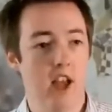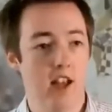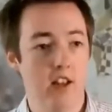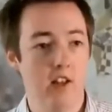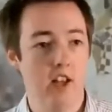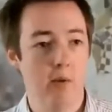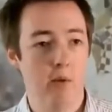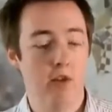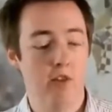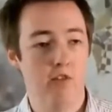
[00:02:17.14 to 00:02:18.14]
And it looked like we were
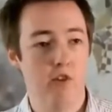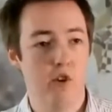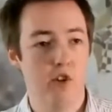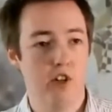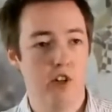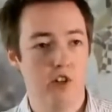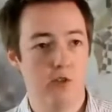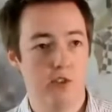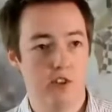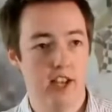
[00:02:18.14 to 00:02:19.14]
losing 400
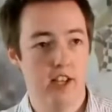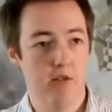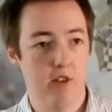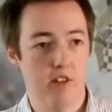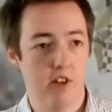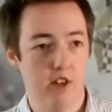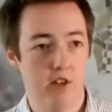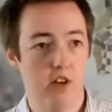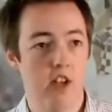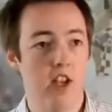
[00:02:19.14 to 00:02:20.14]
customers a day through this issue.
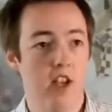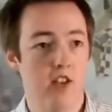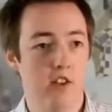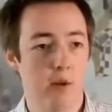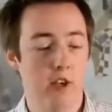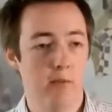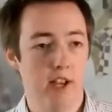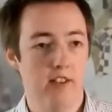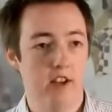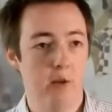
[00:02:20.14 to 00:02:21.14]
So we could
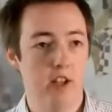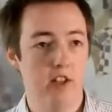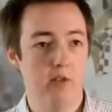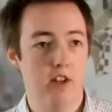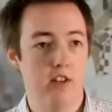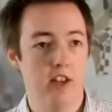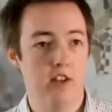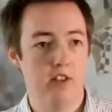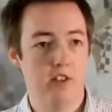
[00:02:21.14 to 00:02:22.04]
pass that quickly to our technical